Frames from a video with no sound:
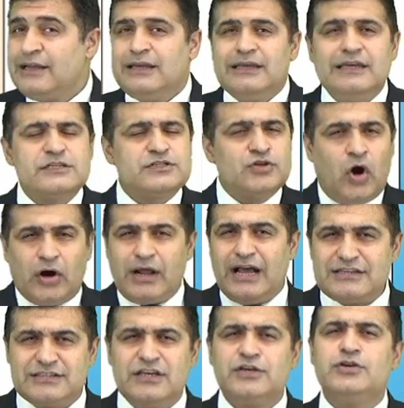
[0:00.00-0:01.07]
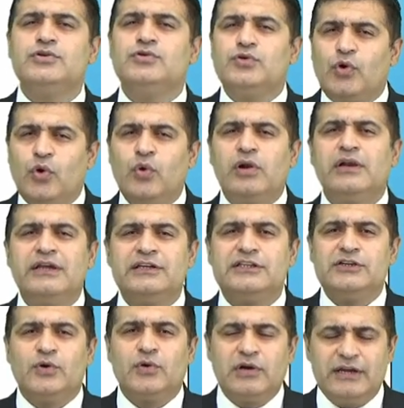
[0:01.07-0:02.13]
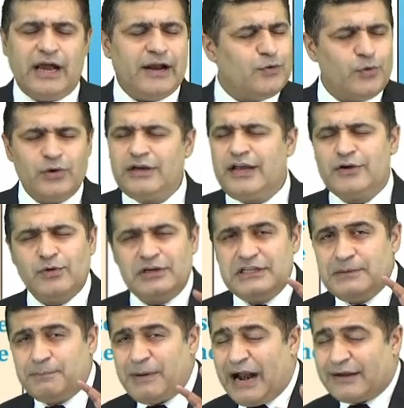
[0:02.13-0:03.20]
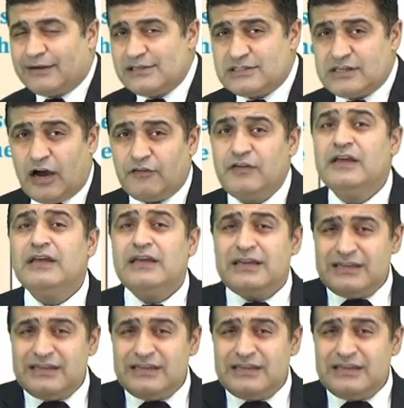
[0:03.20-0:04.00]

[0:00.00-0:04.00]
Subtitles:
He's not asking you only the practical stuff.